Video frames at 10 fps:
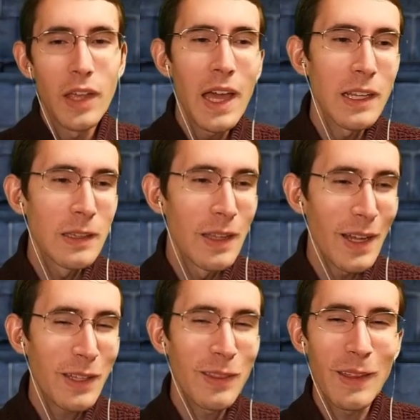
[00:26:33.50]
Is that a
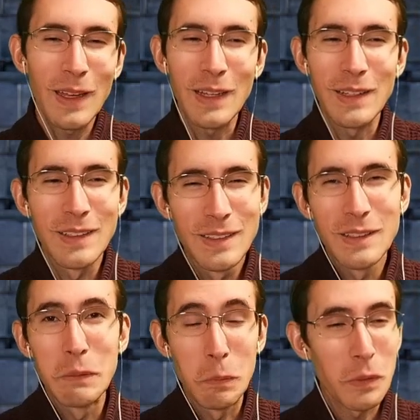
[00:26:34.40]
luck thing?
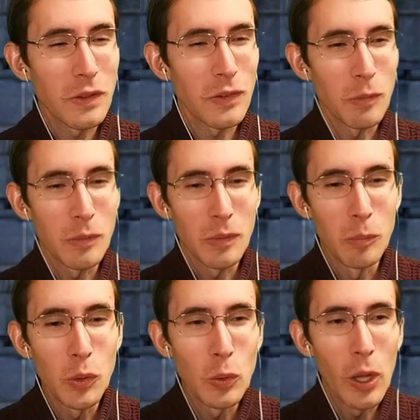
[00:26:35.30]
That's a,
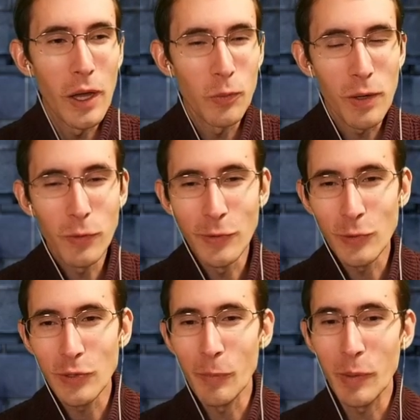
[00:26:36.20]
a Mulan
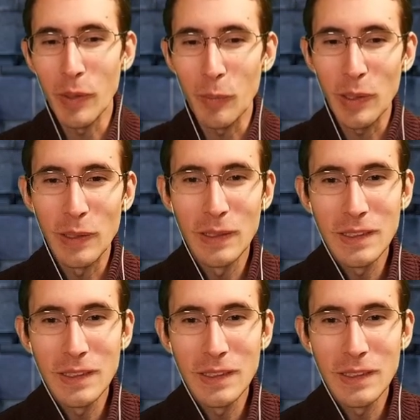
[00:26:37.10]
reference or something, maybe?